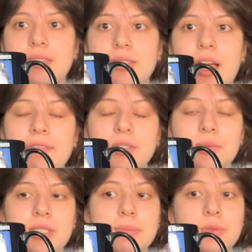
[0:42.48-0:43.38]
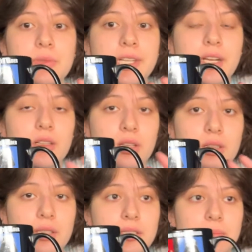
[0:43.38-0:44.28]
Haven't really been reading a
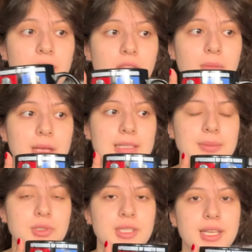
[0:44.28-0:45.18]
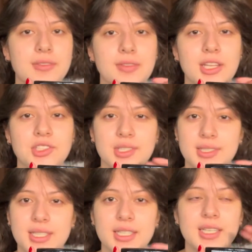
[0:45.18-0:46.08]
lot this month because I'm just kind of adjusting.